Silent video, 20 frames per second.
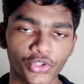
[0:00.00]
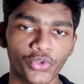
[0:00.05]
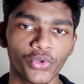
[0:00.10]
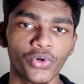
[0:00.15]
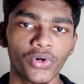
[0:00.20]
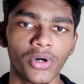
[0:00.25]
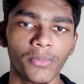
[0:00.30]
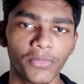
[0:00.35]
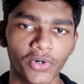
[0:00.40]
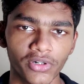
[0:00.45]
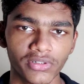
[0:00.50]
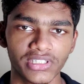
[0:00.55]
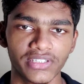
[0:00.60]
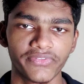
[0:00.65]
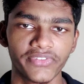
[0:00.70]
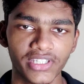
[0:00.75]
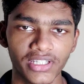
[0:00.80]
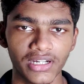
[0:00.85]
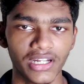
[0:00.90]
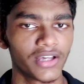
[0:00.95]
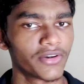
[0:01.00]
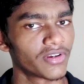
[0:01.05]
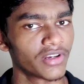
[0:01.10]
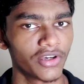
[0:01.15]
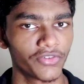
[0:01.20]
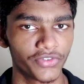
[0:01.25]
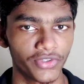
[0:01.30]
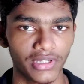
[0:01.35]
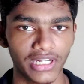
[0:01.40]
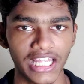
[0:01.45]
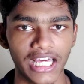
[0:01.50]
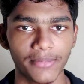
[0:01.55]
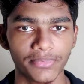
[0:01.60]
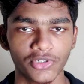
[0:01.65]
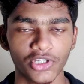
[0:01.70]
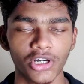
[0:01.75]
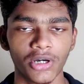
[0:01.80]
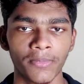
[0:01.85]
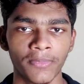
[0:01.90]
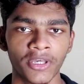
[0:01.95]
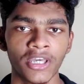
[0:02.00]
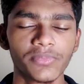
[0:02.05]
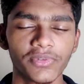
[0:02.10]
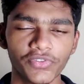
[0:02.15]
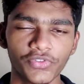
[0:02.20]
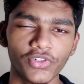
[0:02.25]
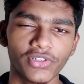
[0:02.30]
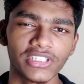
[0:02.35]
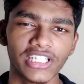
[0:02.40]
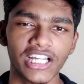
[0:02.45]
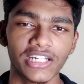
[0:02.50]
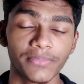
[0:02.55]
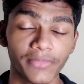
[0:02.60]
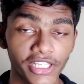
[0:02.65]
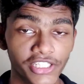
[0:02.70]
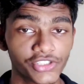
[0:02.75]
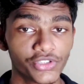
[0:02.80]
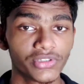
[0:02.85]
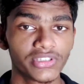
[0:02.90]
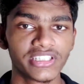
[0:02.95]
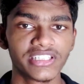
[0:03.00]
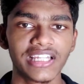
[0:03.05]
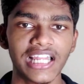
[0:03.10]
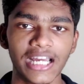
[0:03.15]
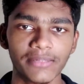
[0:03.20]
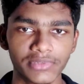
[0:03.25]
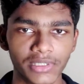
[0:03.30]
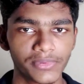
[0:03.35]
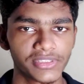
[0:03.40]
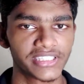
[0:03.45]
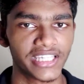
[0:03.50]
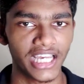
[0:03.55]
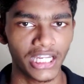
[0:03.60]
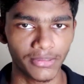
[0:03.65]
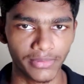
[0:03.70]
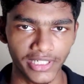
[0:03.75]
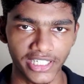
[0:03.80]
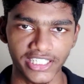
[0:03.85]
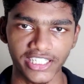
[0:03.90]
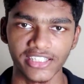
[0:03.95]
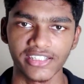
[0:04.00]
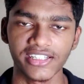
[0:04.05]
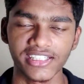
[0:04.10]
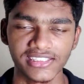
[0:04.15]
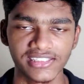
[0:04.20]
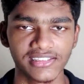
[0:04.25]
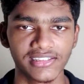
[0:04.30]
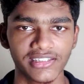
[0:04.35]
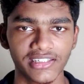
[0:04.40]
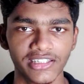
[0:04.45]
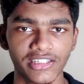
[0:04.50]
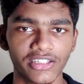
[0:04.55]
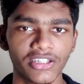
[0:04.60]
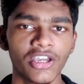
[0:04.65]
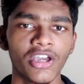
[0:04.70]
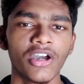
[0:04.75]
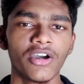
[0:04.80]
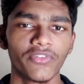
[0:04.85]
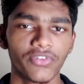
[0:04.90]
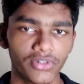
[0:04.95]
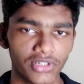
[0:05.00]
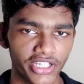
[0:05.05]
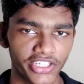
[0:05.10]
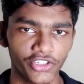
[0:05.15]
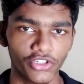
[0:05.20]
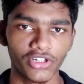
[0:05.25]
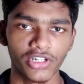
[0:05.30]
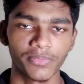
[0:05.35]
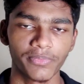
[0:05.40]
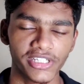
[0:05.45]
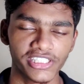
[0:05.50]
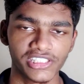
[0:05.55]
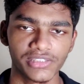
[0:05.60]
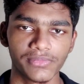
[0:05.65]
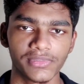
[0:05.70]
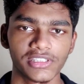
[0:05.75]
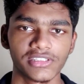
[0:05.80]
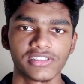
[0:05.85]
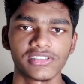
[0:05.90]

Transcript: to know about the wear level of your laptop. But before that, make sure that the laptop is calibrated recently for accurate measurement.